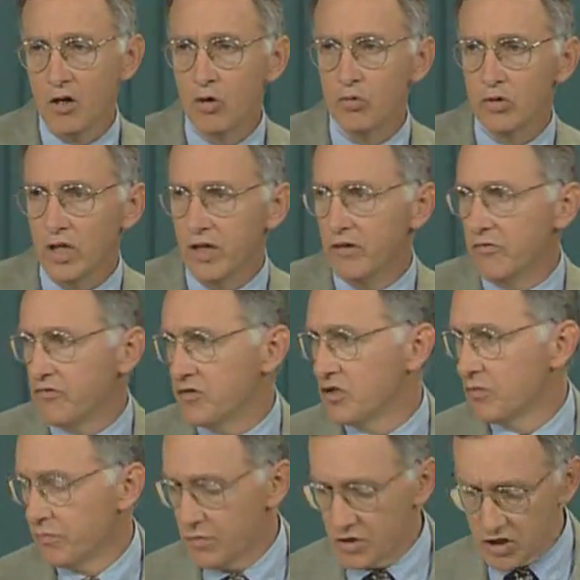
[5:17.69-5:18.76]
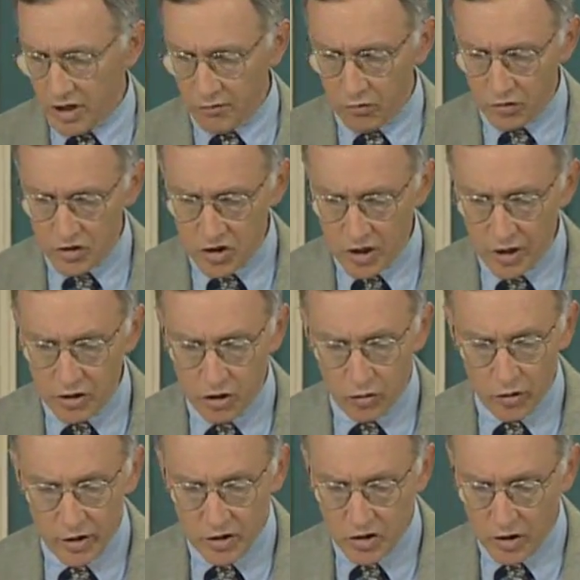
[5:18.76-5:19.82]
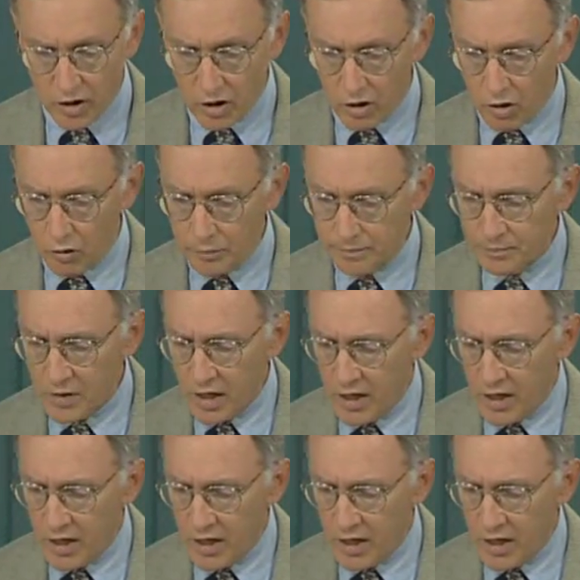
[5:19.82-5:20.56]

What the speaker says: who lived several centuries ago